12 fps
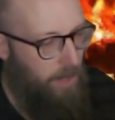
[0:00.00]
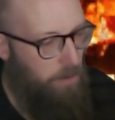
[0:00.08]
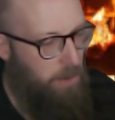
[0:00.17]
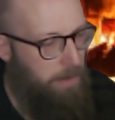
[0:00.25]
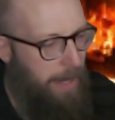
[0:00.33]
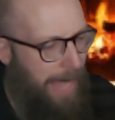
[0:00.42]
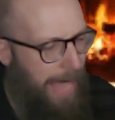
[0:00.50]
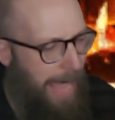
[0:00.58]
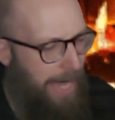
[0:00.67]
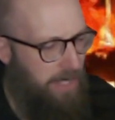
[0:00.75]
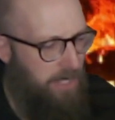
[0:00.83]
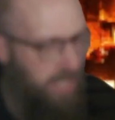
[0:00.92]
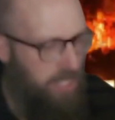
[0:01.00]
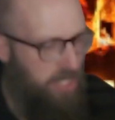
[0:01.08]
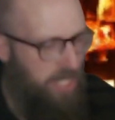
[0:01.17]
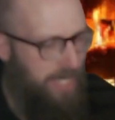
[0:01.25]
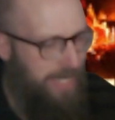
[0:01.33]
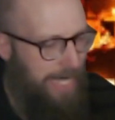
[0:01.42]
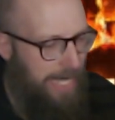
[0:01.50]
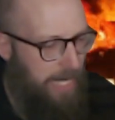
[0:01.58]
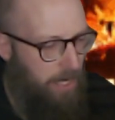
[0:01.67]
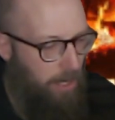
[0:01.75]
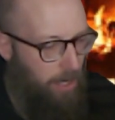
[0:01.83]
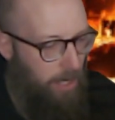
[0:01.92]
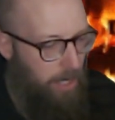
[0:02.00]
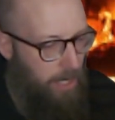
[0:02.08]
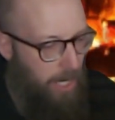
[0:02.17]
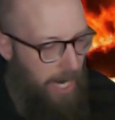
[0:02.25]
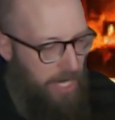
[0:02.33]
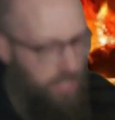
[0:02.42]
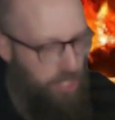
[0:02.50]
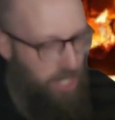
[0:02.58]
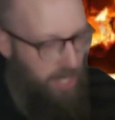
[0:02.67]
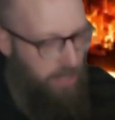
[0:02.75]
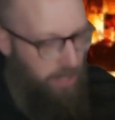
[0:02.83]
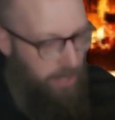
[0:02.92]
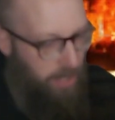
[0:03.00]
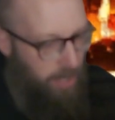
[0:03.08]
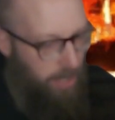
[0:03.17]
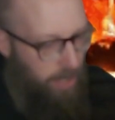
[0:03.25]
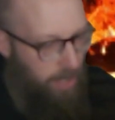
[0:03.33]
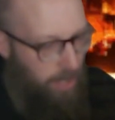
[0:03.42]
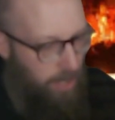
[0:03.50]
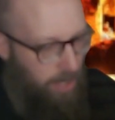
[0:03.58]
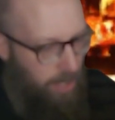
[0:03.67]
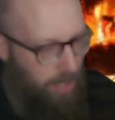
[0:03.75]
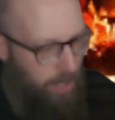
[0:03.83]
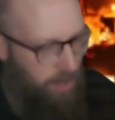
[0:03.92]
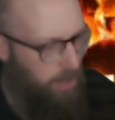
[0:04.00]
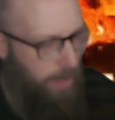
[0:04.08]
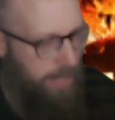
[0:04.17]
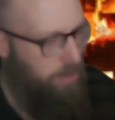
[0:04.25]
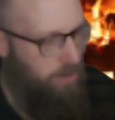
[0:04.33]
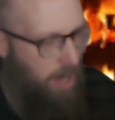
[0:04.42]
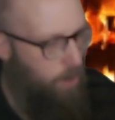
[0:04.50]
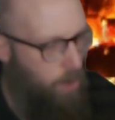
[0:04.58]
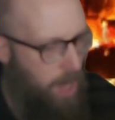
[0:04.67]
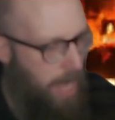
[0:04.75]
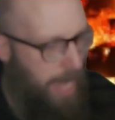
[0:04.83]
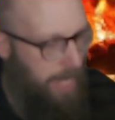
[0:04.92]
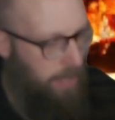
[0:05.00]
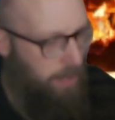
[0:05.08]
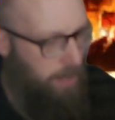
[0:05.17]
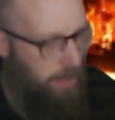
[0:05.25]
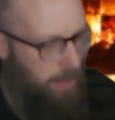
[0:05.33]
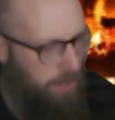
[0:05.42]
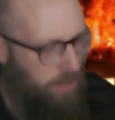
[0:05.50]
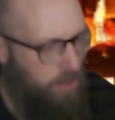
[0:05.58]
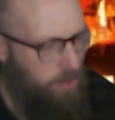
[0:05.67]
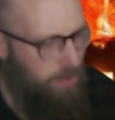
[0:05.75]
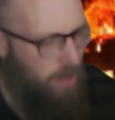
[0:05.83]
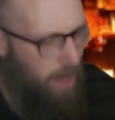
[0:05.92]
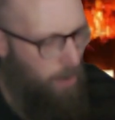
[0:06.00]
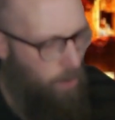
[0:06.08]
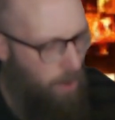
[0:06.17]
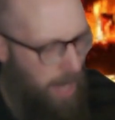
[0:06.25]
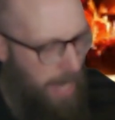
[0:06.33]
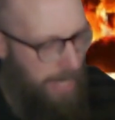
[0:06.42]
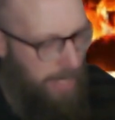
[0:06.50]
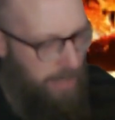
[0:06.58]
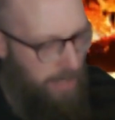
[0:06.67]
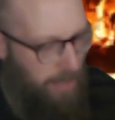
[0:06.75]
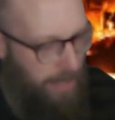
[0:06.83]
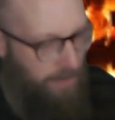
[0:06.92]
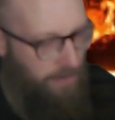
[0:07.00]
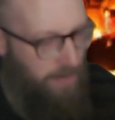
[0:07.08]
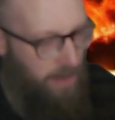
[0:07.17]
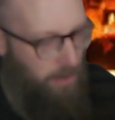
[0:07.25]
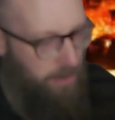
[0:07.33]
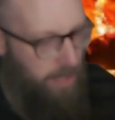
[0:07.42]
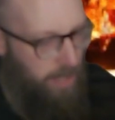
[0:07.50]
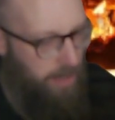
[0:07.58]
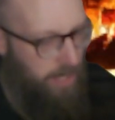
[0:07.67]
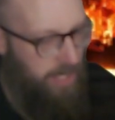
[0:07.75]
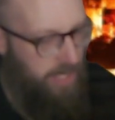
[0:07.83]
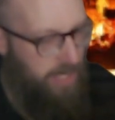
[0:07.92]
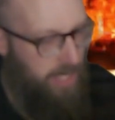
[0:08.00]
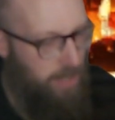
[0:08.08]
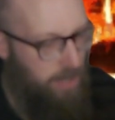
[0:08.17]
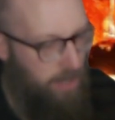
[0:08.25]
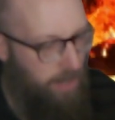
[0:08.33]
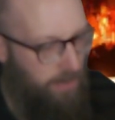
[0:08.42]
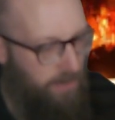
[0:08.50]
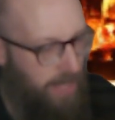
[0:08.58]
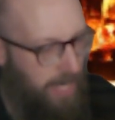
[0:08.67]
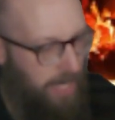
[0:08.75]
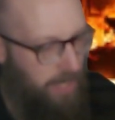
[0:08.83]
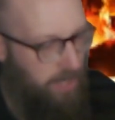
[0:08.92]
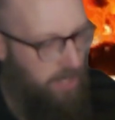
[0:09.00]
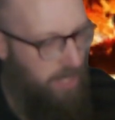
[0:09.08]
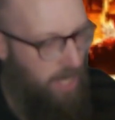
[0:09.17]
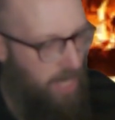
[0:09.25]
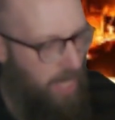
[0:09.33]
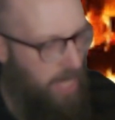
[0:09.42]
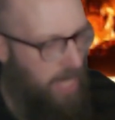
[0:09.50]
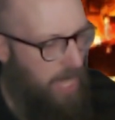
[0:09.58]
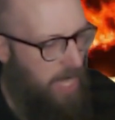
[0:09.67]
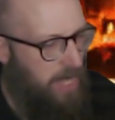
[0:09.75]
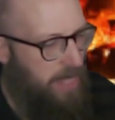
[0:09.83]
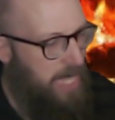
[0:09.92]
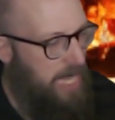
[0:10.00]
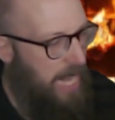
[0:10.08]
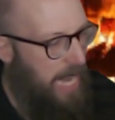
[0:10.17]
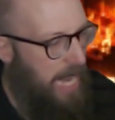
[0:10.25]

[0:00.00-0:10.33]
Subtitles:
When my hand touched his ear, I shuddered, though I knew not why until I felt the still face, the